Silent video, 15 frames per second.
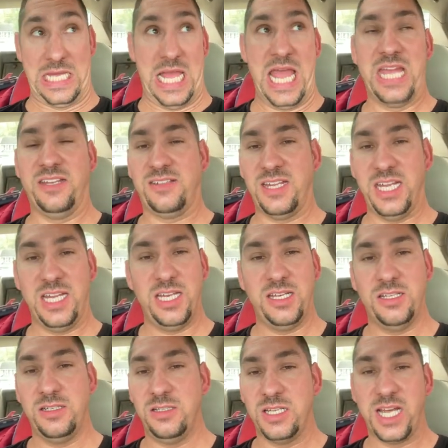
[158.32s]

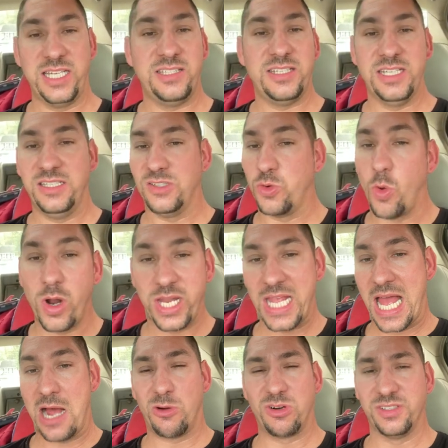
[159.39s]
18, 19, 20
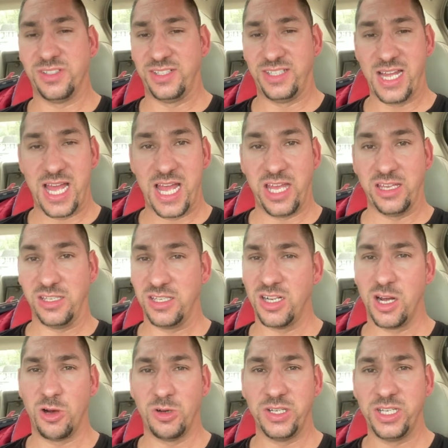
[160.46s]
hours a day, you
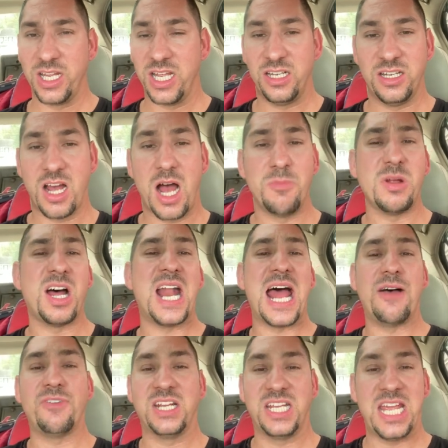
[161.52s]
know, and, and I'm not
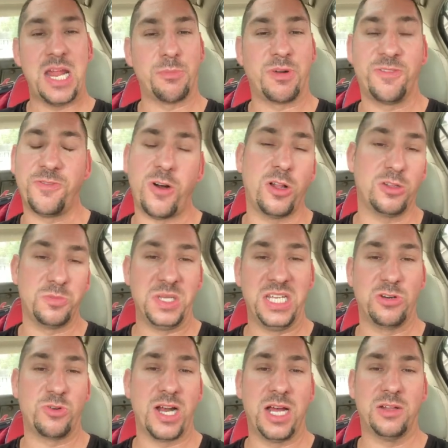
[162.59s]
having a camera follow me
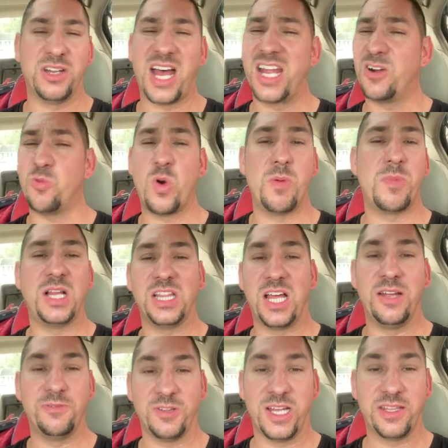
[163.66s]
around. I don't want my
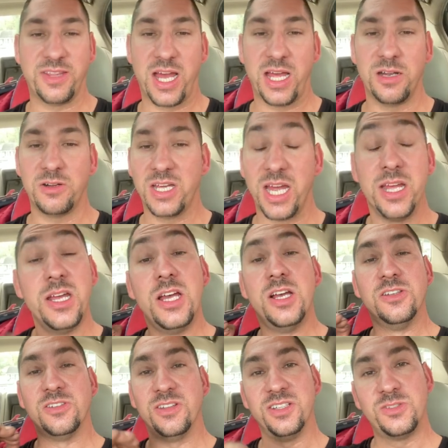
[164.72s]
life like that, okay?
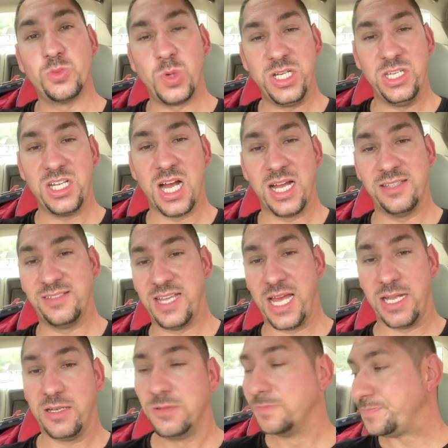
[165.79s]
So this is what you guys get.
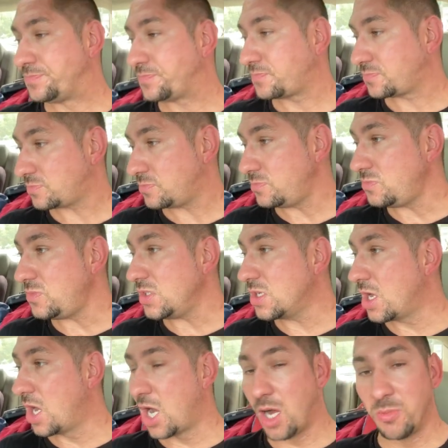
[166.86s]

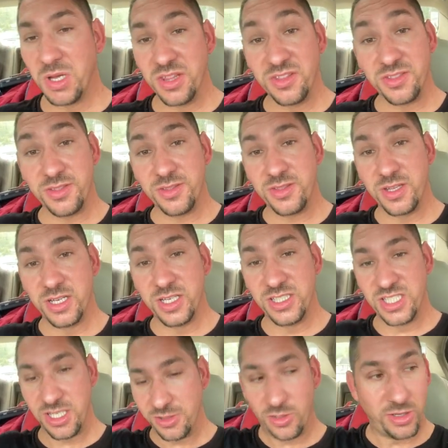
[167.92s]
Um, the
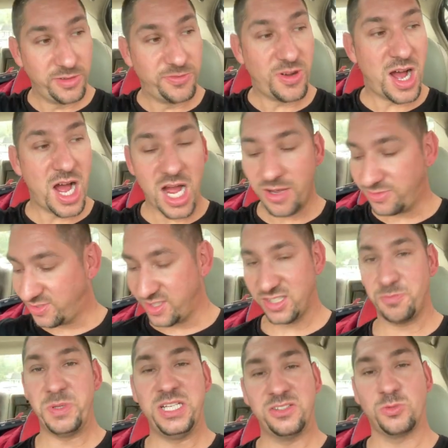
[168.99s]
G35
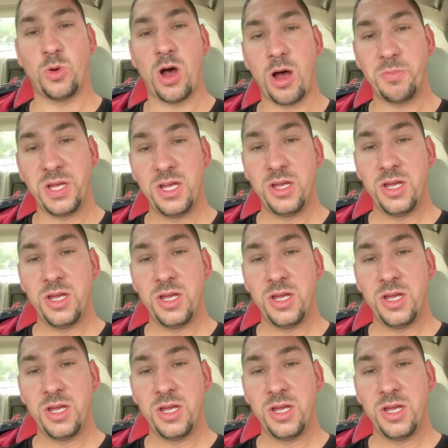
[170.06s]
six-speed swap